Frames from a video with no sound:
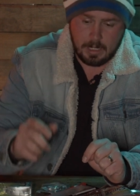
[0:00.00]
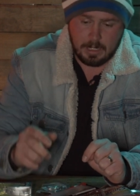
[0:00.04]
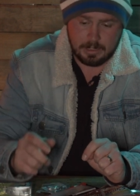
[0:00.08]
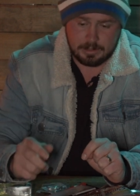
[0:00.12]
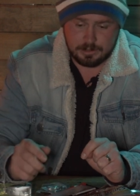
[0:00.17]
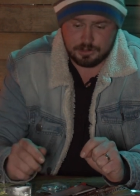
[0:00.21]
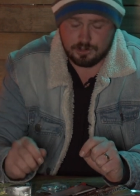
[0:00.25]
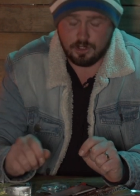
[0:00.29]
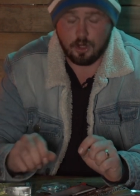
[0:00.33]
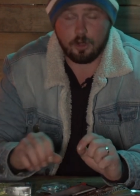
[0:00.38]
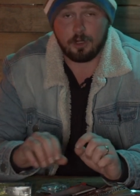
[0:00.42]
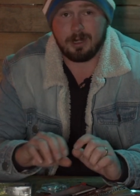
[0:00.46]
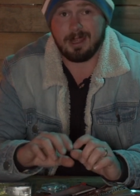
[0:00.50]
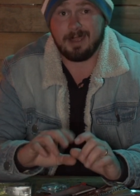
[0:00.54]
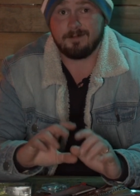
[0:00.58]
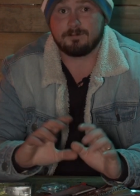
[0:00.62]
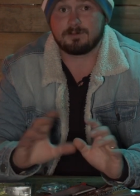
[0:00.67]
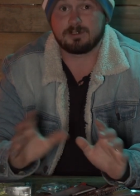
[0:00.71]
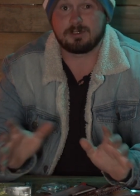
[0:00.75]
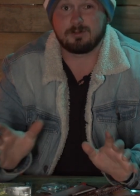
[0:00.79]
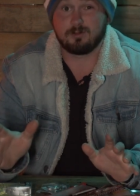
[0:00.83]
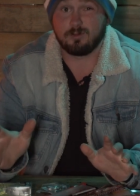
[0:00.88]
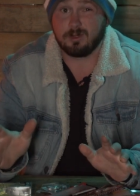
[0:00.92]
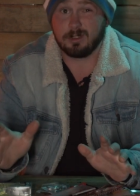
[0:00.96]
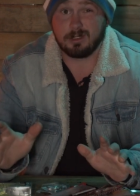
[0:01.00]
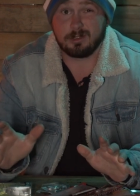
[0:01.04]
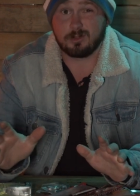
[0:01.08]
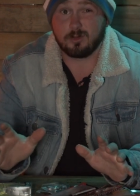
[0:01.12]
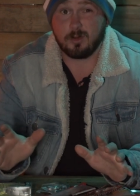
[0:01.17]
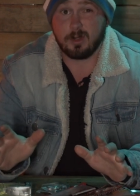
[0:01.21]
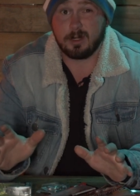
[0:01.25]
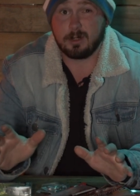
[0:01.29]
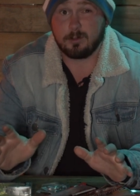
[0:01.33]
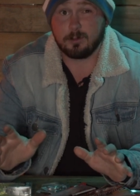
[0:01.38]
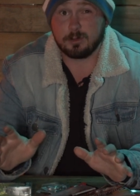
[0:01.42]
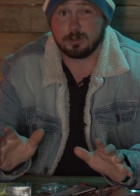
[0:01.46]
You don't have to really
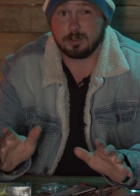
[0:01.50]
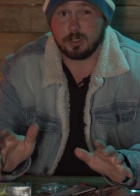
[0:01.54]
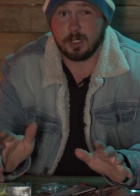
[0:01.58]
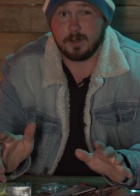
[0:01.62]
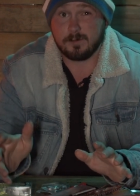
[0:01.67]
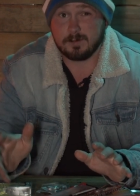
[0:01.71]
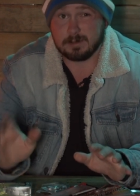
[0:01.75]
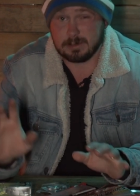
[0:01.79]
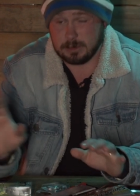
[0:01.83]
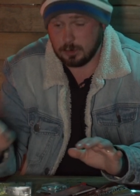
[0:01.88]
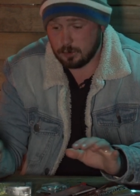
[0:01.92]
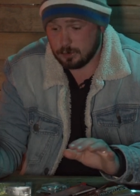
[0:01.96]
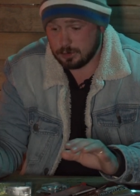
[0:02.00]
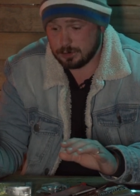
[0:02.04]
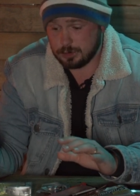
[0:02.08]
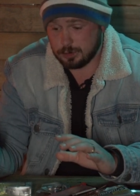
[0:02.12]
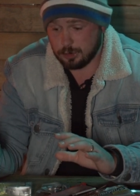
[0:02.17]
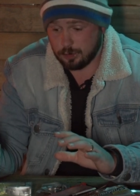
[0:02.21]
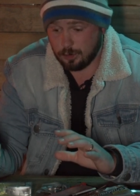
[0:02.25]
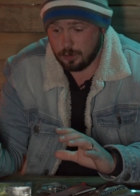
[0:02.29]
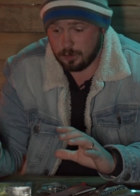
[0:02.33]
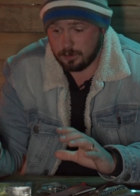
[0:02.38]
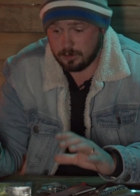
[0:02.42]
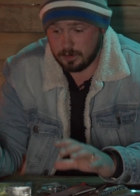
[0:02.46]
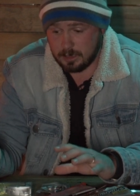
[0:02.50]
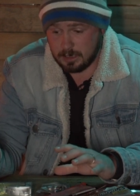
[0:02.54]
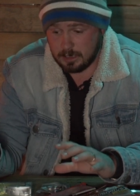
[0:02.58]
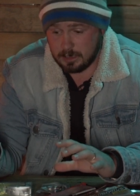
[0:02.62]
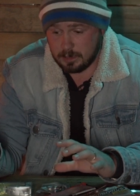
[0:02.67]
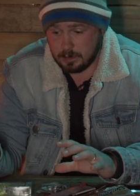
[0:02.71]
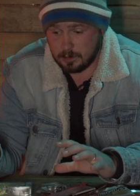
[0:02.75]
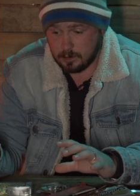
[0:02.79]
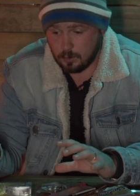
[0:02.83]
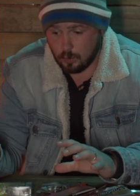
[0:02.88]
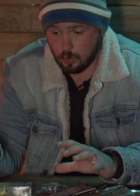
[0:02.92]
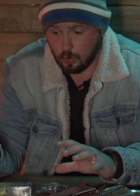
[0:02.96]
do any retrieve as long as you
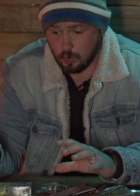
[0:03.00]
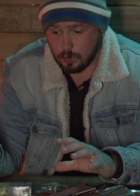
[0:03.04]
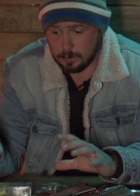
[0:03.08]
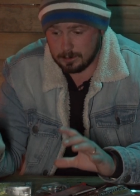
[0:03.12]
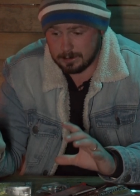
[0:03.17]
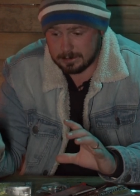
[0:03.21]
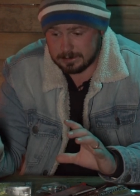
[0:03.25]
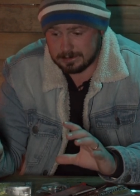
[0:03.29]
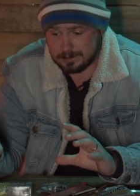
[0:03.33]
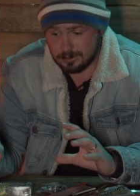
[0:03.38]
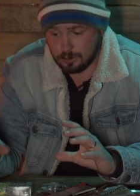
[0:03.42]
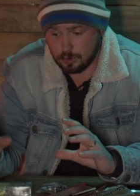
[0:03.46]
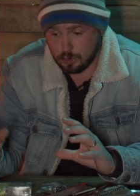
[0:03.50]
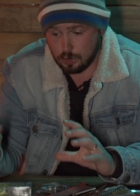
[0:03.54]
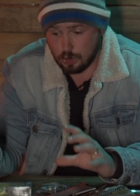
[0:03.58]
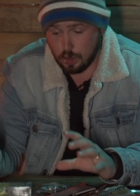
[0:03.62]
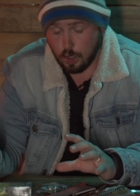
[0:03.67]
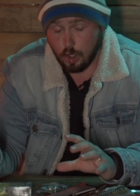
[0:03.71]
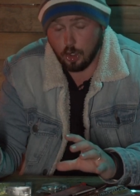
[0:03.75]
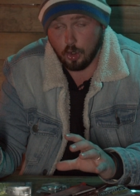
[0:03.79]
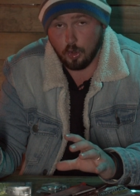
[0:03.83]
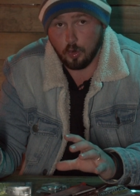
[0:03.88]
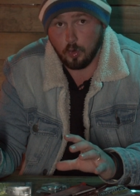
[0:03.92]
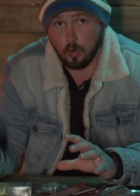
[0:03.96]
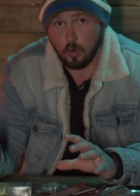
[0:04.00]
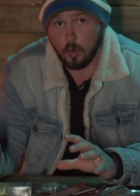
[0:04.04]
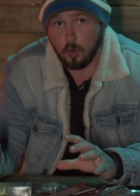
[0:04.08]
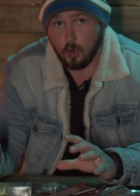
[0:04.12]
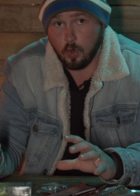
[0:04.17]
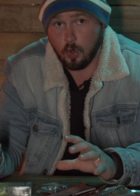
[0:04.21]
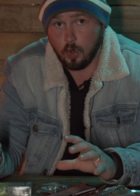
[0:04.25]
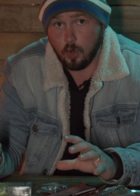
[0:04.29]
think, or at least you know,